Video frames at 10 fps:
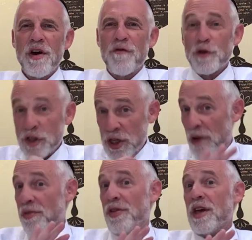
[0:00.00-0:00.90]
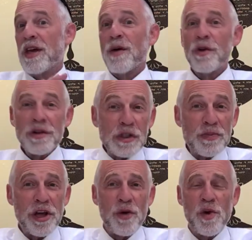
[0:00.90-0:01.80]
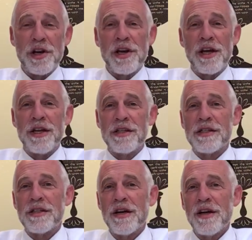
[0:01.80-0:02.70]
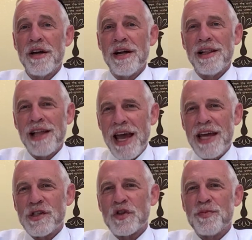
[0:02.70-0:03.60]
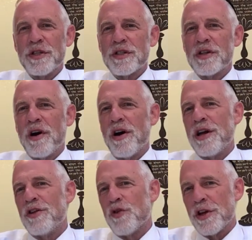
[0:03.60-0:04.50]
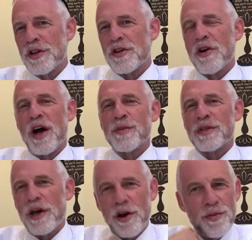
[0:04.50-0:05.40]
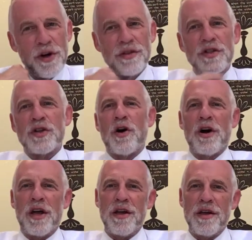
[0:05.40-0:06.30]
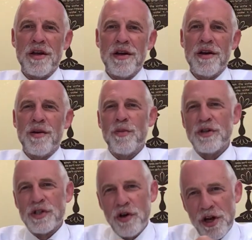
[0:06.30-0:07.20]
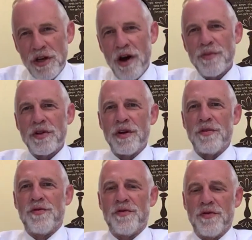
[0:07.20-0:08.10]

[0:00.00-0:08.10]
for something, and we'll explain what it is, le'es mitzoi, during the times that are moitzoi, moitzoi yomtiv,